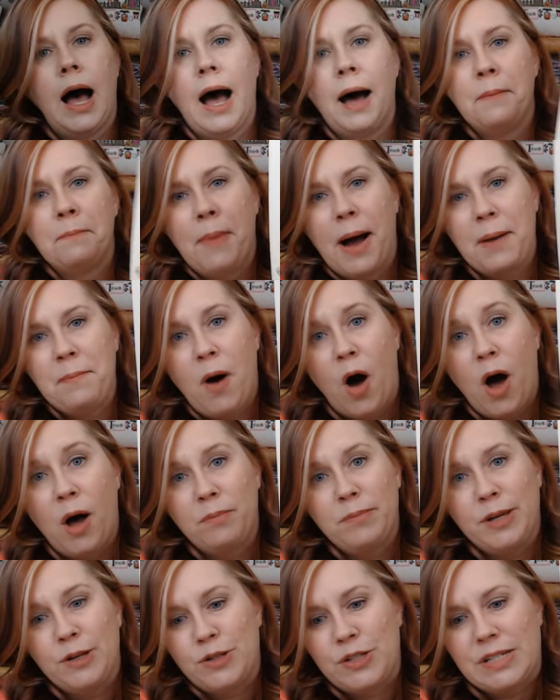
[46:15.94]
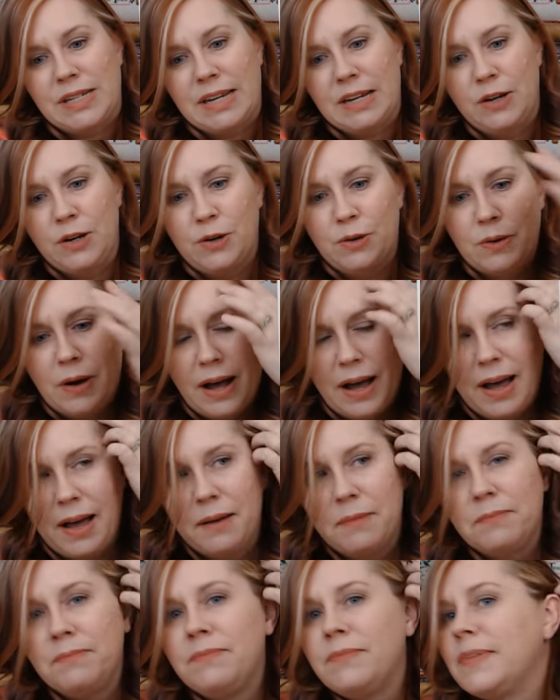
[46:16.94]
My mom used to,
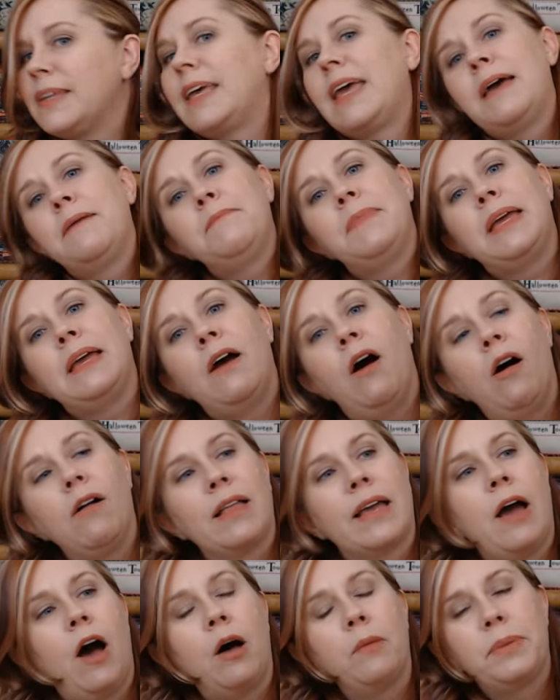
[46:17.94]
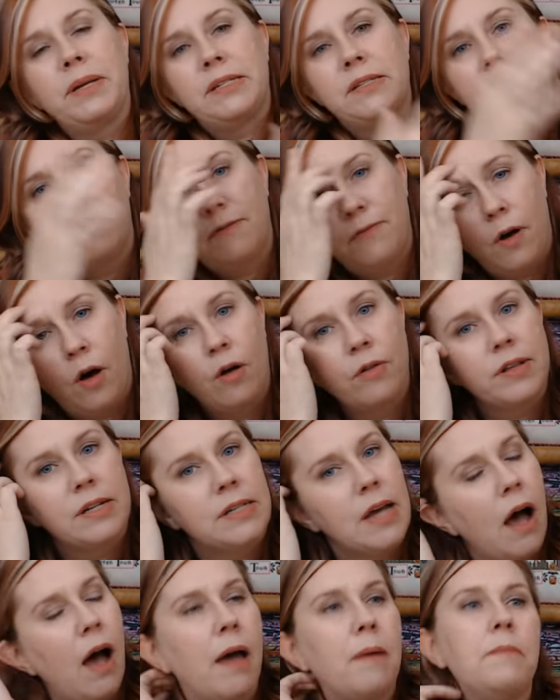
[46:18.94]
um, get me Holly Hobby stuff all the
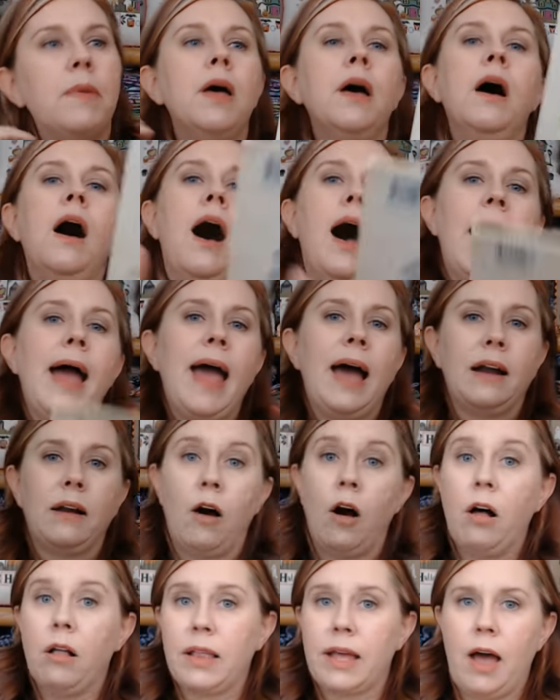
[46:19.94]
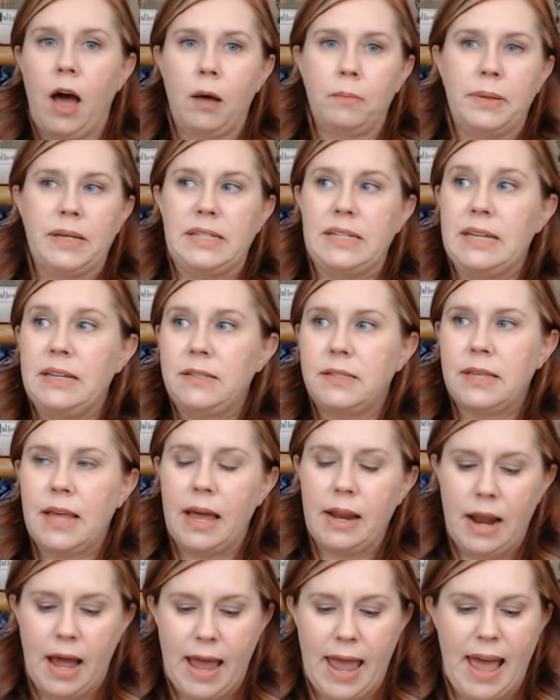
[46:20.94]
time. I had a Holly Hobby tea
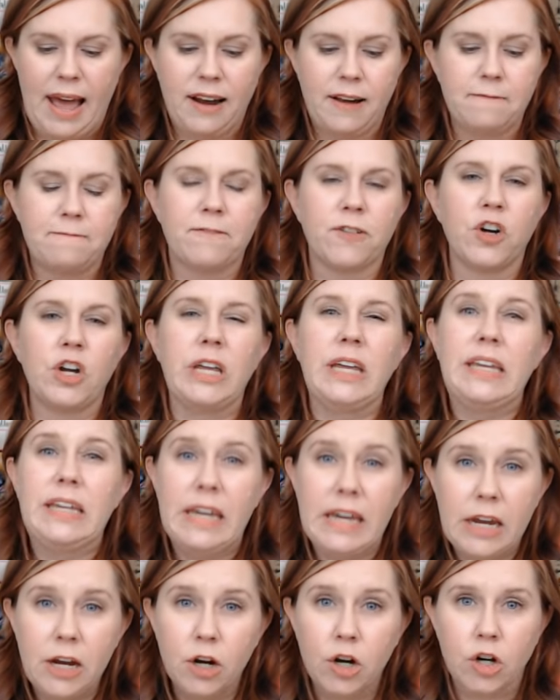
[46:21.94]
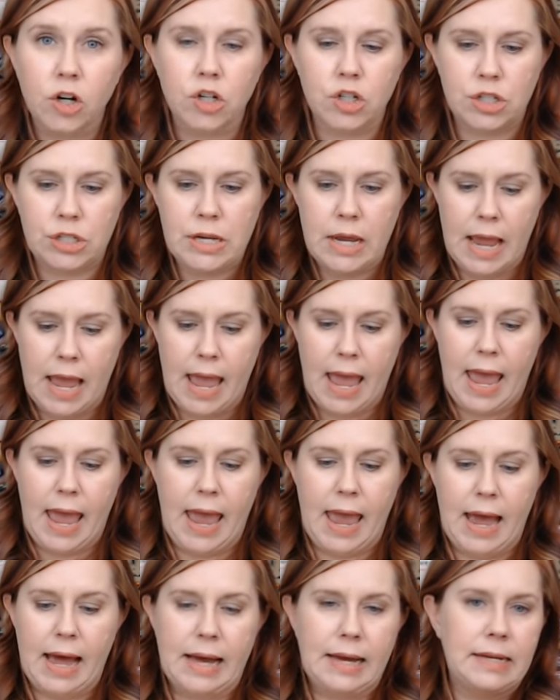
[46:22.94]
set. I had it for years
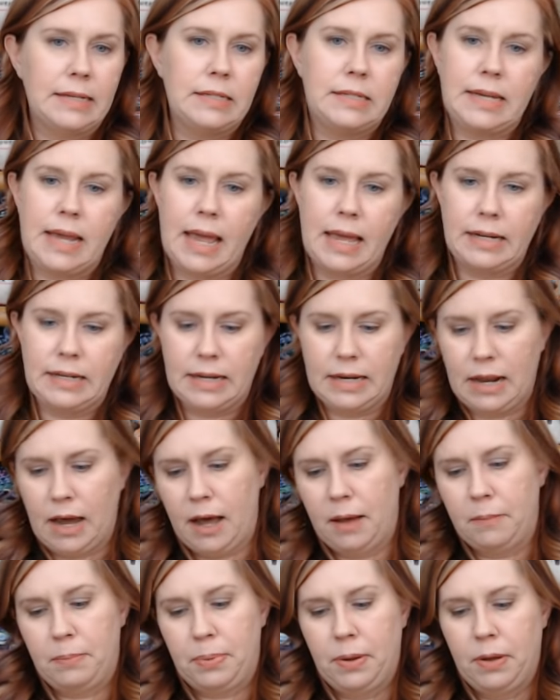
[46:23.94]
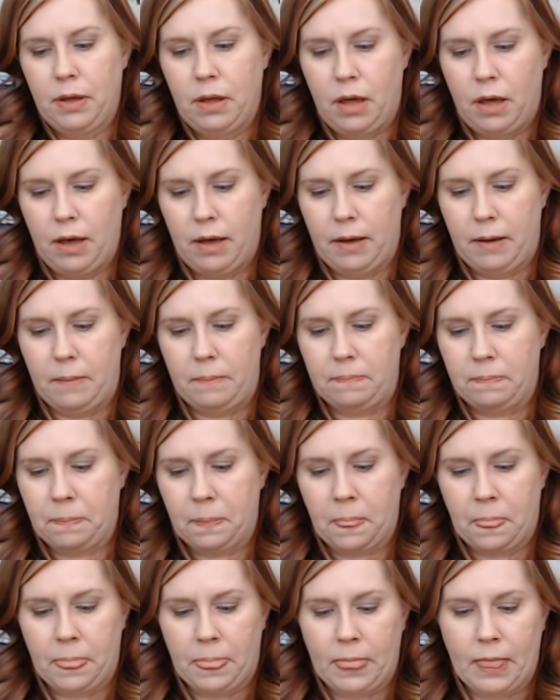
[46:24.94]
and ended up, um,
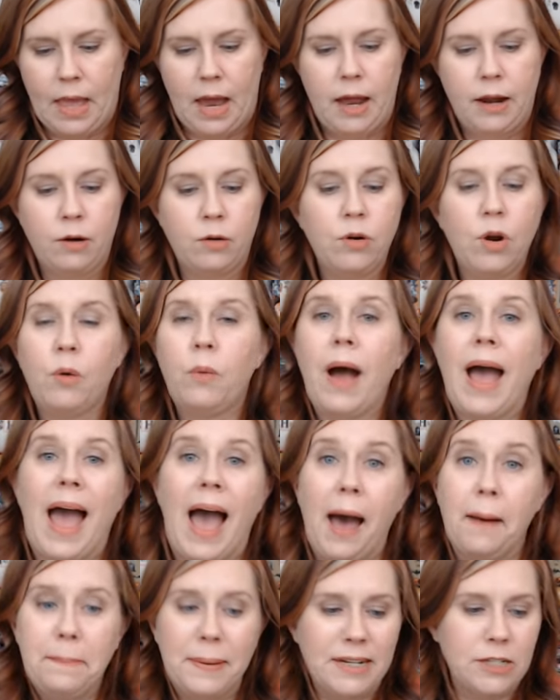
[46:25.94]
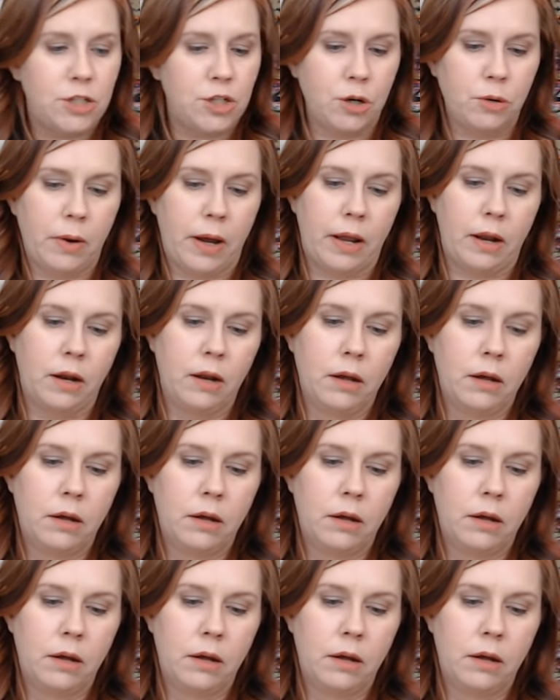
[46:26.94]
I don't know what happened to it.